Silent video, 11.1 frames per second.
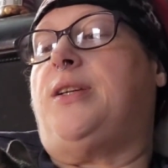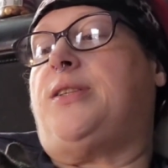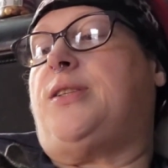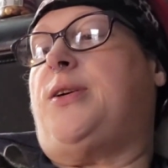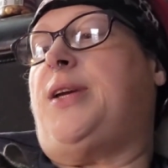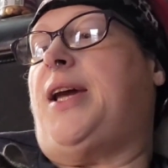
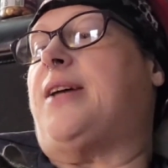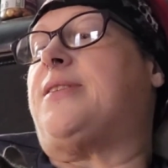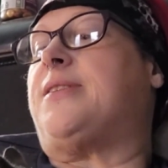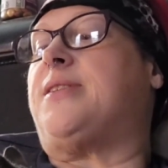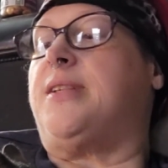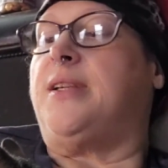So
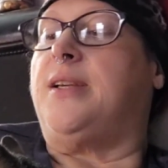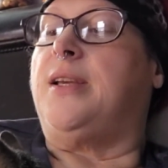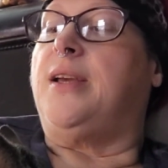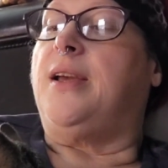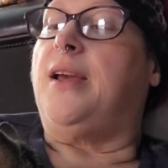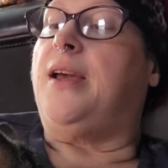yes,
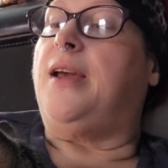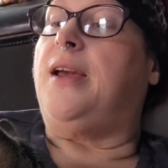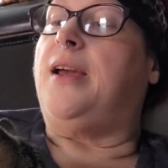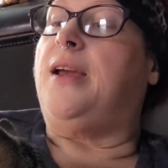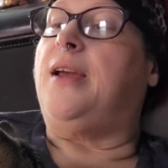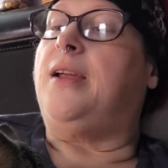
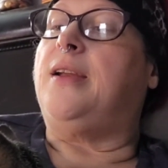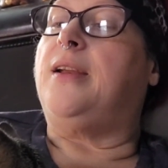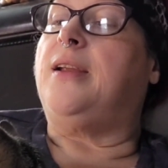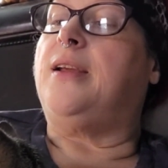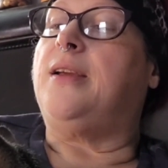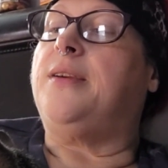and